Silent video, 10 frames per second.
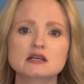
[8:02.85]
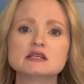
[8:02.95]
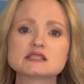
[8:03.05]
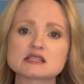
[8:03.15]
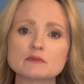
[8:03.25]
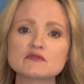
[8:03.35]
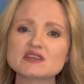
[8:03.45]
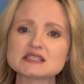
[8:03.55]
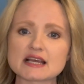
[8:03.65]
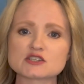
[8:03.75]
Some of
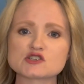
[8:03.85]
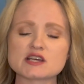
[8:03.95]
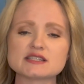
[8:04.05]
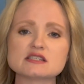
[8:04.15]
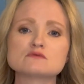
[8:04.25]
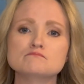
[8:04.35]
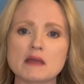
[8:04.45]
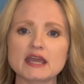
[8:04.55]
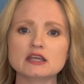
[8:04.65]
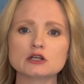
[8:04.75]
these exercises
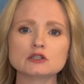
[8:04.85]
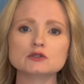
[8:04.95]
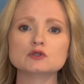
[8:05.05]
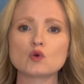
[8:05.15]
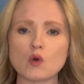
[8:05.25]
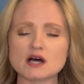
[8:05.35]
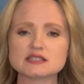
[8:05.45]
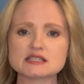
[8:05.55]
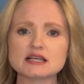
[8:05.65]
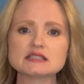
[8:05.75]
may include quad
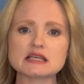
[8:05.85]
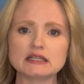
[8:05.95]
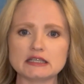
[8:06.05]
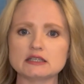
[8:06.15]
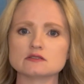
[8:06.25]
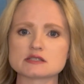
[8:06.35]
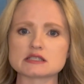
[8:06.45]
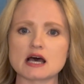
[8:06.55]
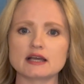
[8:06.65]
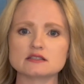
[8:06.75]
sets and heel
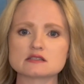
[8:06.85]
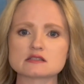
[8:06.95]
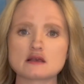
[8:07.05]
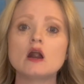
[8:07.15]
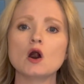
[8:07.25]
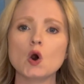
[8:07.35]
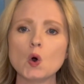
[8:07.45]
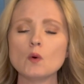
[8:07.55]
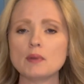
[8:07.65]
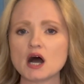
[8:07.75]
slides. A
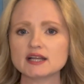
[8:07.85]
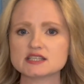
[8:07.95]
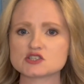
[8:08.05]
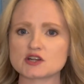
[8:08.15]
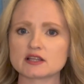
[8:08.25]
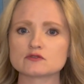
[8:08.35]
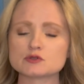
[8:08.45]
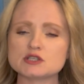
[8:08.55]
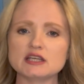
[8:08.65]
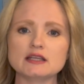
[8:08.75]
whole body strength
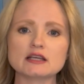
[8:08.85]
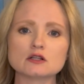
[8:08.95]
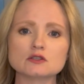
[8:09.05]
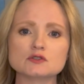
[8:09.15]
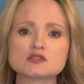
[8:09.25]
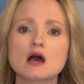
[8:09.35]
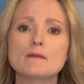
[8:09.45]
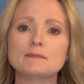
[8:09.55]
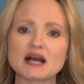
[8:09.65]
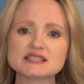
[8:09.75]
routine includes
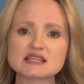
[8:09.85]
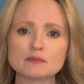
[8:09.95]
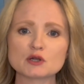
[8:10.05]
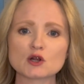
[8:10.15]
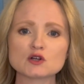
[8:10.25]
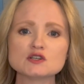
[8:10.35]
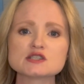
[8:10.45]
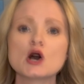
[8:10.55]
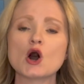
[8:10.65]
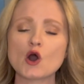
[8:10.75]
bicep curls,
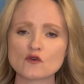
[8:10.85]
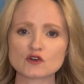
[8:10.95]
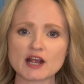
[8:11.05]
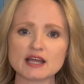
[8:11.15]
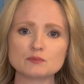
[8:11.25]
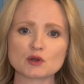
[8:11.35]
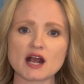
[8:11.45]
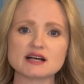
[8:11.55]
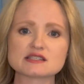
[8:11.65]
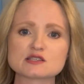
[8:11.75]
overhead
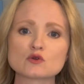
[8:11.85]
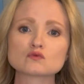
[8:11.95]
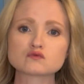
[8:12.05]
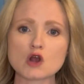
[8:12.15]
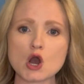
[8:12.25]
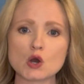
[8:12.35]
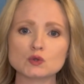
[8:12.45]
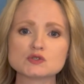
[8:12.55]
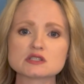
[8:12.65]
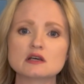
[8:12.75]
press,
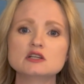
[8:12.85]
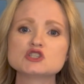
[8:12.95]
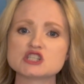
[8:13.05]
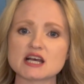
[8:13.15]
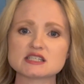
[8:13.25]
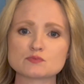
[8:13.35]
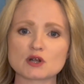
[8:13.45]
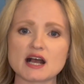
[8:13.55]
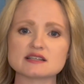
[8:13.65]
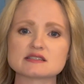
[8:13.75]
rows, chest
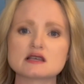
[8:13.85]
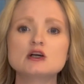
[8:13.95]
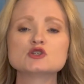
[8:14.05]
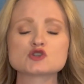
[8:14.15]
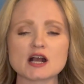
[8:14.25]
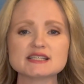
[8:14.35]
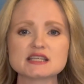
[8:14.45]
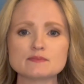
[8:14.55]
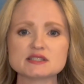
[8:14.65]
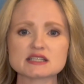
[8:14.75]
press,
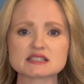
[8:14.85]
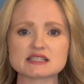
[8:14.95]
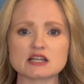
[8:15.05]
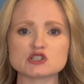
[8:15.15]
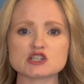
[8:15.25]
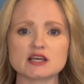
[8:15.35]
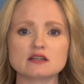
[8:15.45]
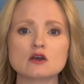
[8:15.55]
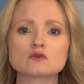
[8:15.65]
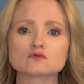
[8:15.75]
triceps extension,
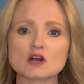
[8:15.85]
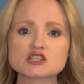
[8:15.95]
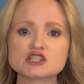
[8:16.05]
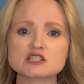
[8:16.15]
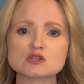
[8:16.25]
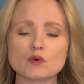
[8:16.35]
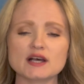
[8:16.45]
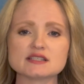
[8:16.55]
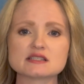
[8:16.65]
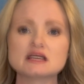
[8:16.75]
Russian
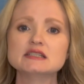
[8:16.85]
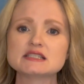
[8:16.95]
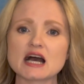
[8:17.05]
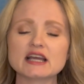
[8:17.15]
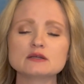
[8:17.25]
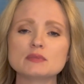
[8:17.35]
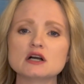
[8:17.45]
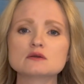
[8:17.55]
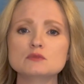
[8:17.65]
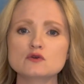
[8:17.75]
twist, dying
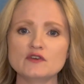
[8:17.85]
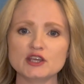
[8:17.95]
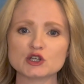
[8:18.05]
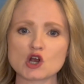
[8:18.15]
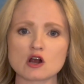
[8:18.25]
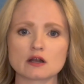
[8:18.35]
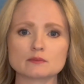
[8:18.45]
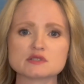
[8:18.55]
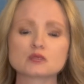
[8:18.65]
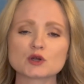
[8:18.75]
bug moving your
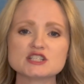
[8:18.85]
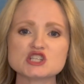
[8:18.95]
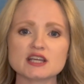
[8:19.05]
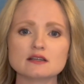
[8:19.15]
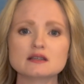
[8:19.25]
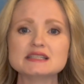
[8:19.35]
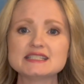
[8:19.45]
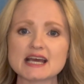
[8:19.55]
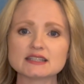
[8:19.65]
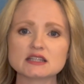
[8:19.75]
arms, bridging,
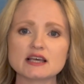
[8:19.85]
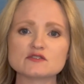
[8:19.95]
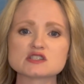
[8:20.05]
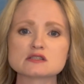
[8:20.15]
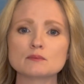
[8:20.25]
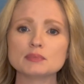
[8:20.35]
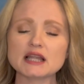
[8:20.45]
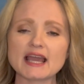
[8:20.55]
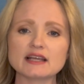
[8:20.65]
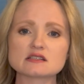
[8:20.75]
deadlifts,
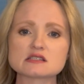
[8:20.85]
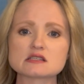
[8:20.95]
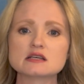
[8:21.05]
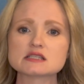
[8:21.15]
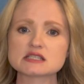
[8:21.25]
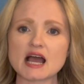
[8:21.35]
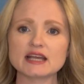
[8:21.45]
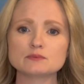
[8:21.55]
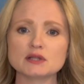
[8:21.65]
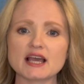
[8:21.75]
planks, side
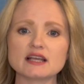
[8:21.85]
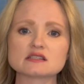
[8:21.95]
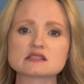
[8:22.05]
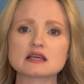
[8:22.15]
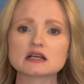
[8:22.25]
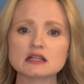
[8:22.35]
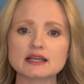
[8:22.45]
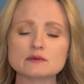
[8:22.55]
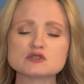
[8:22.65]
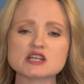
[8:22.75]
planks,
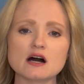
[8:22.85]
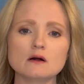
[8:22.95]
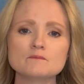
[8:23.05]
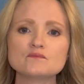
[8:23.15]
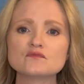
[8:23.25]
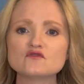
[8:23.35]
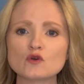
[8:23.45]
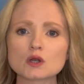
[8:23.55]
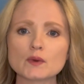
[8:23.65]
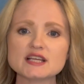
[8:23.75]
clamshell,
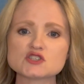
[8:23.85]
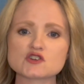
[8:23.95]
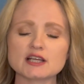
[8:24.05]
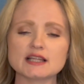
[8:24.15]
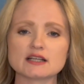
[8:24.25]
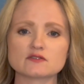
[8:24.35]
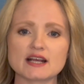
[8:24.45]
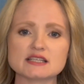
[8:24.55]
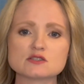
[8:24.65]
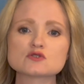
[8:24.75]
4-way straight leg
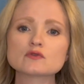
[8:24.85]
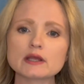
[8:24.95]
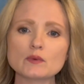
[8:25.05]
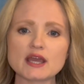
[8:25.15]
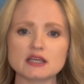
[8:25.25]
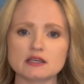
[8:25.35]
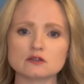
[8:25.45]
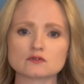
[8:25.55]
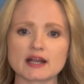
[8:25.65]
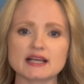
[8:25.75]
raise, 3-way heel
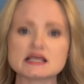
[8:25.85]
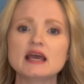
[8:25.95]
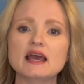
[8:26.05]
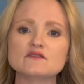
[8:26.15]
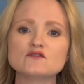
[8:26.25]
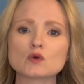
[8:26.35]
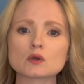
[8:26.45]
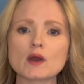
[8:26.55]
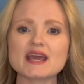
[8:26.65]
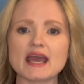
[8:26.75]
raise, and
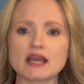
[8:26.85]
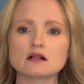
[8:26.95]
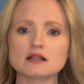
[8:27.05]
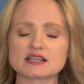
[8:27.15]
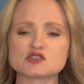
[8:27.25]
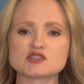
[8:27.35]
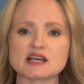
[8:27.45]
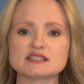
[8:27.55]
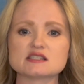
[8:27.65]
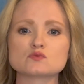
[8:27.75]
4-way ankle
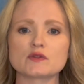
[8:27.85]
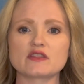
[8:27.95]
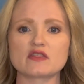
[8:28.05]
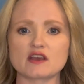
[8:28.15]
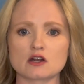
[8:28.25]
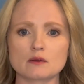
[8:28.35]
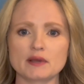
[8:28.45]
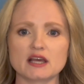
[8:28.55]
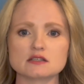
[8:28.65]
exercises with the TheraBand.